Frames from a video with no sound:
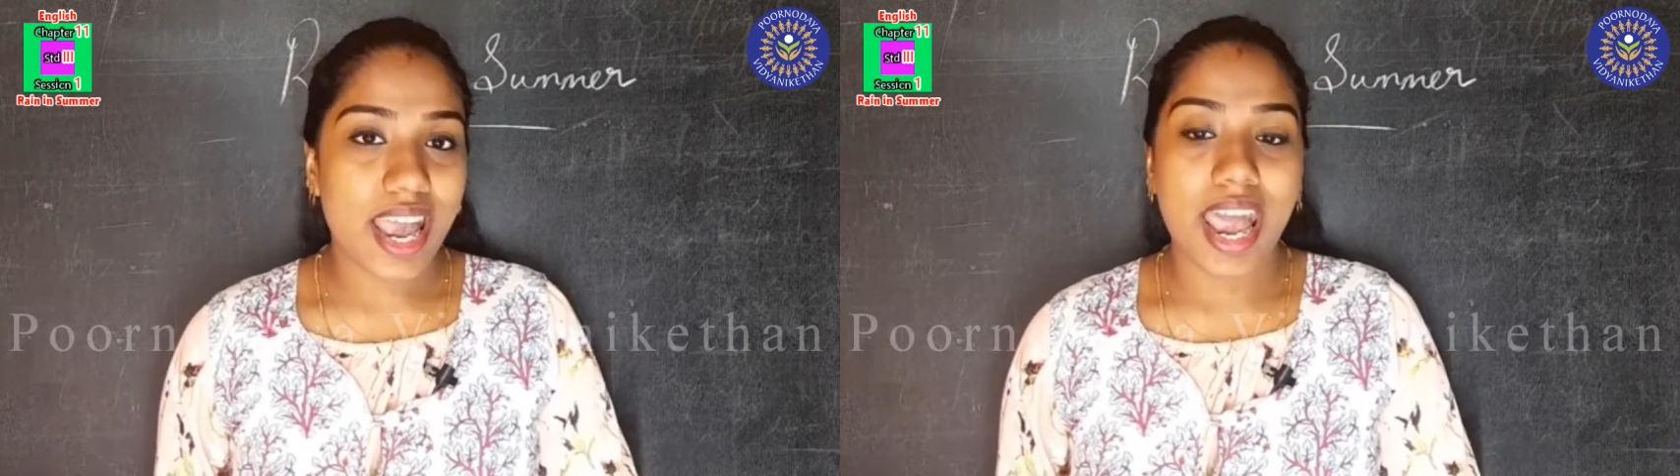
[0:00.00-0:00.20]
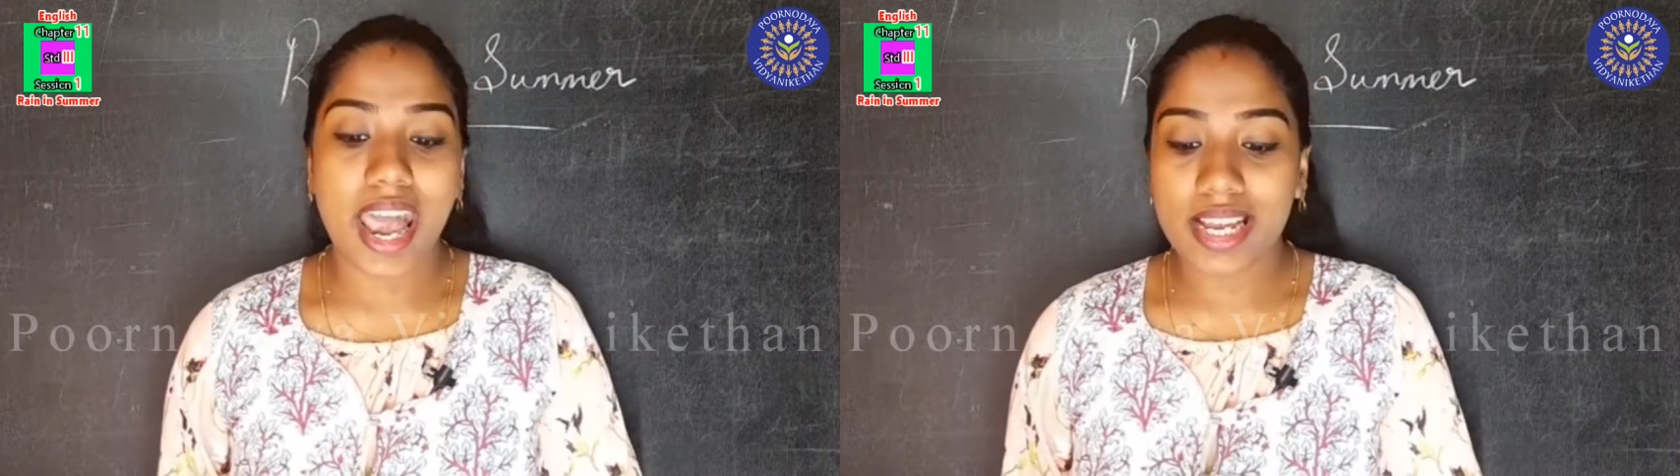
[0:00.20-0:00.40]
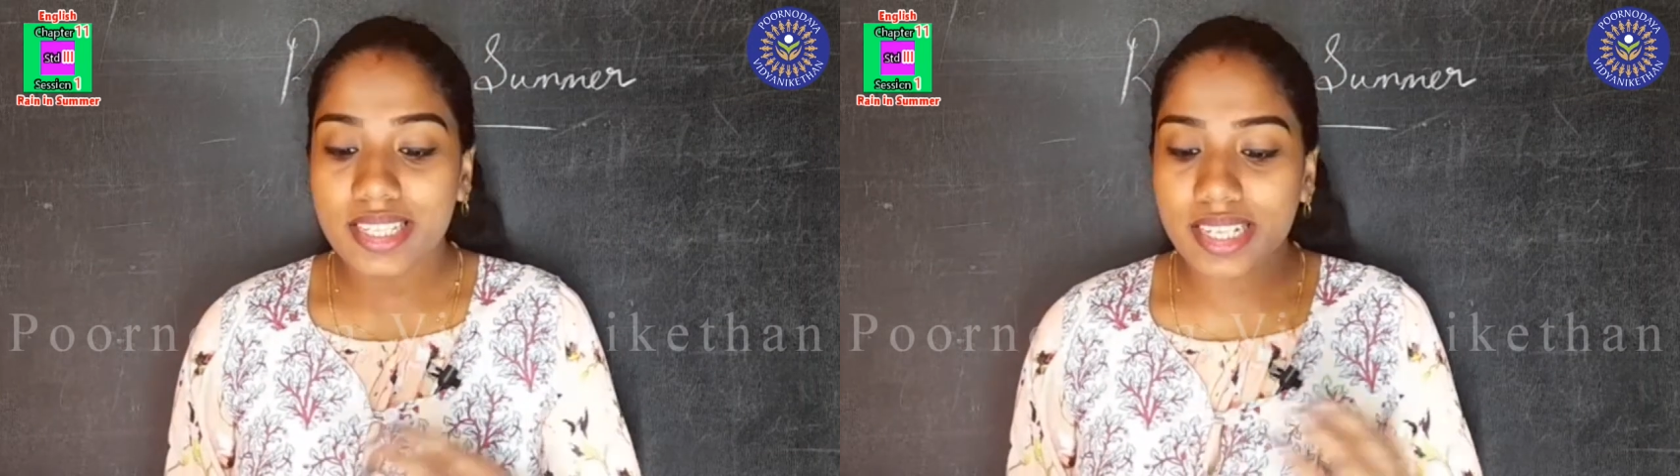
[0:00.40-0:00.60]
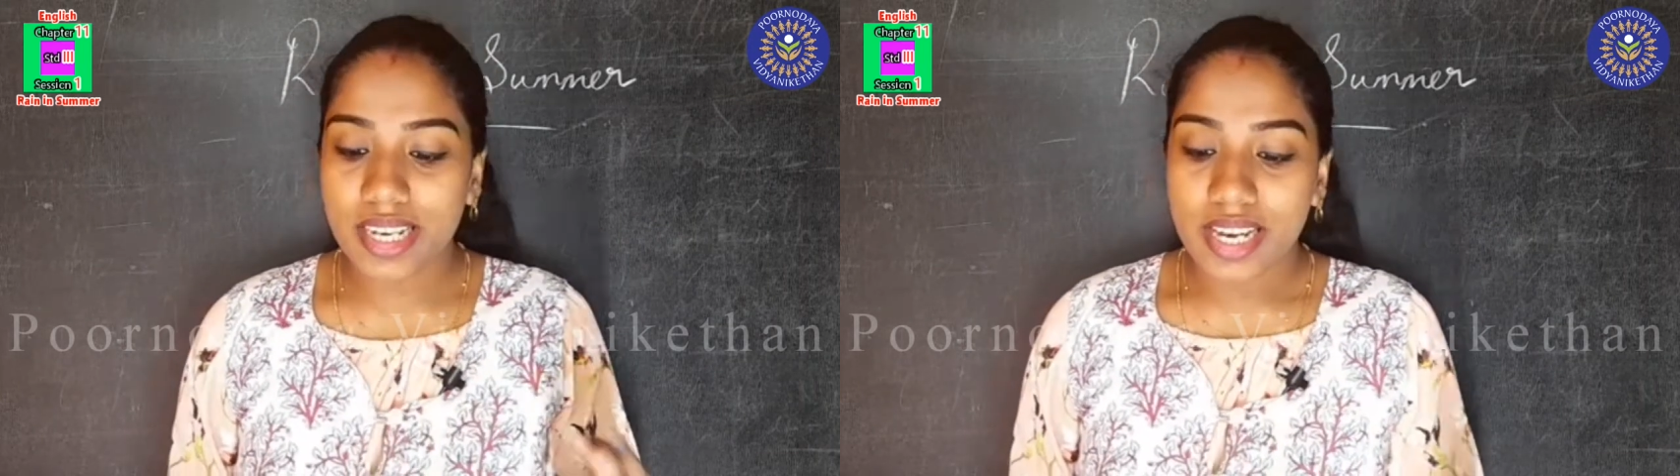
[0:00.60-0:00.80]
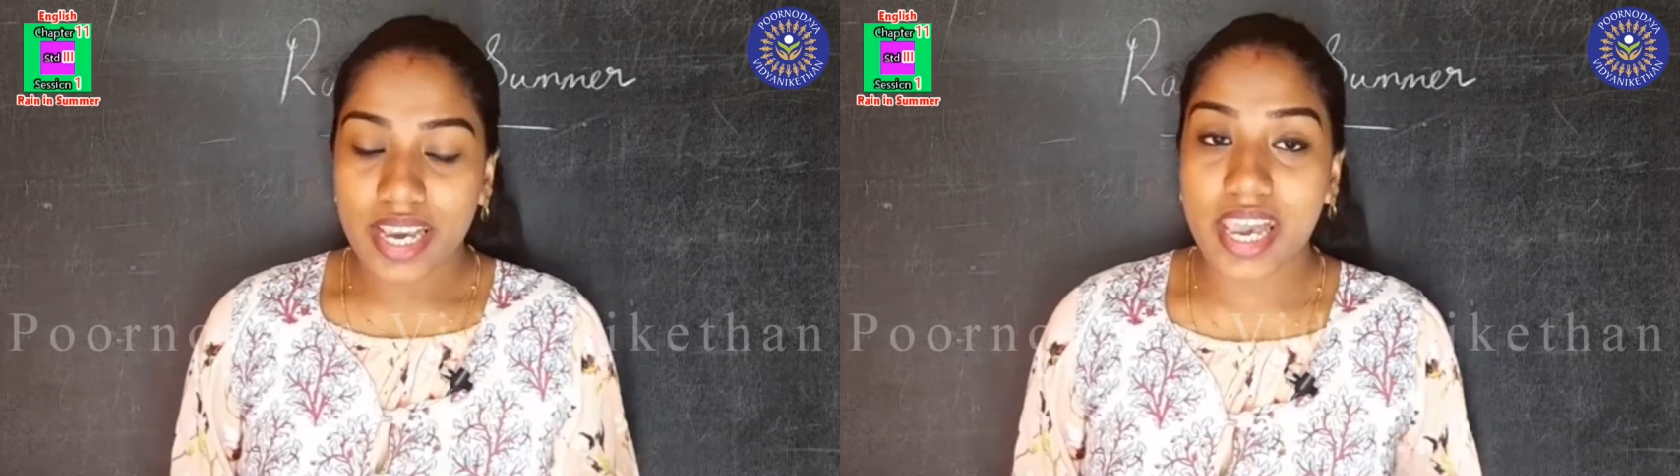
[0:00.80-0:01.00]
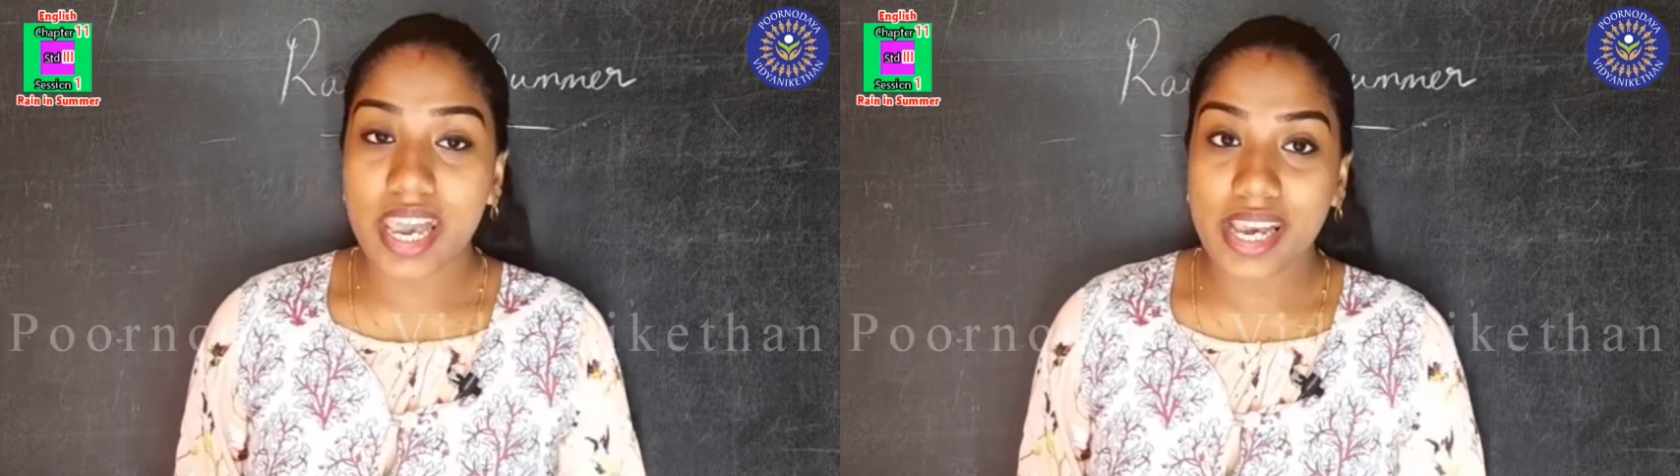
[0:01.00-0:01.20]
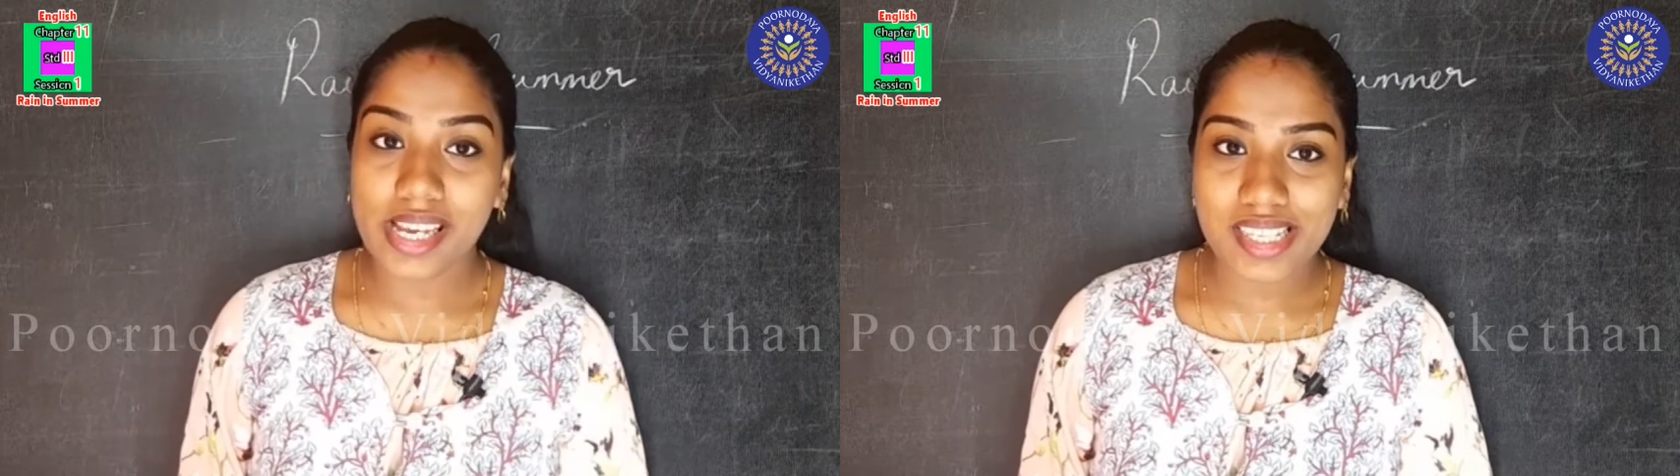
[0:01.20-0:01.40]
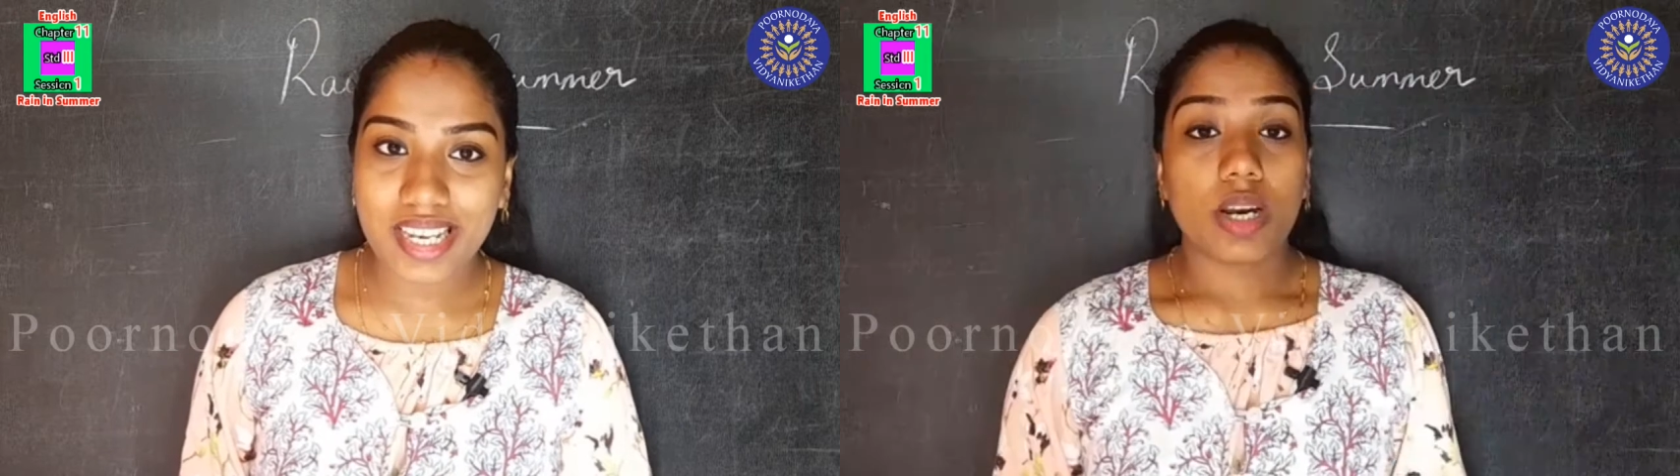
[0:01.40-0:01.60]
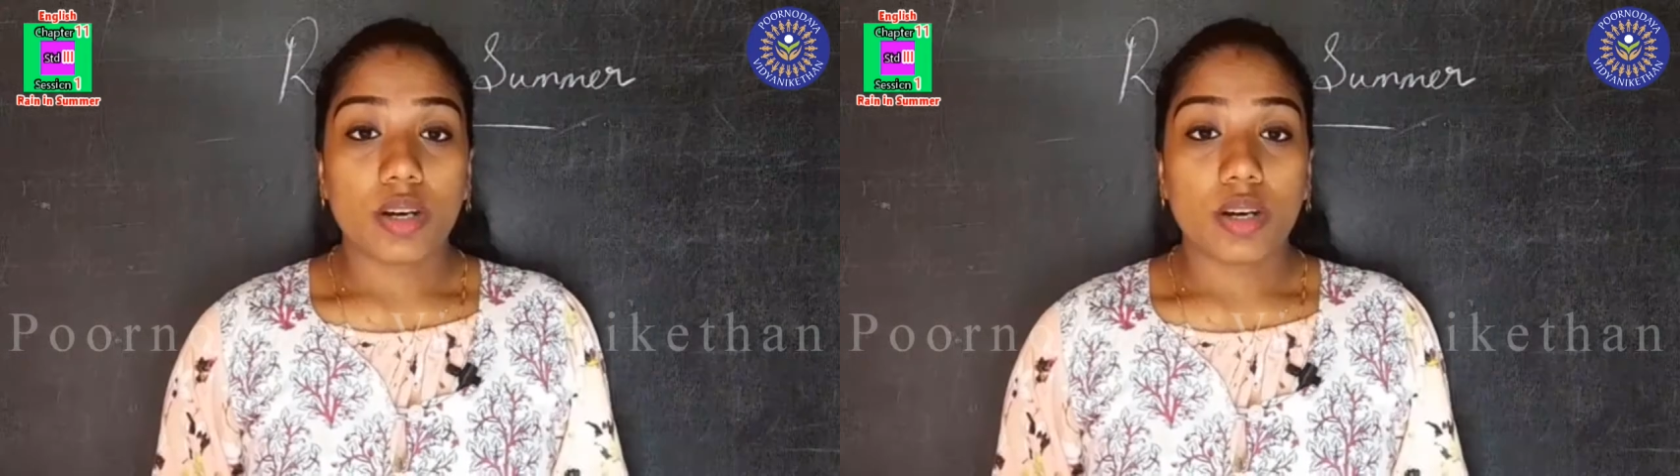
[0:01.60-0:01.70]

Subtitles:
and heat,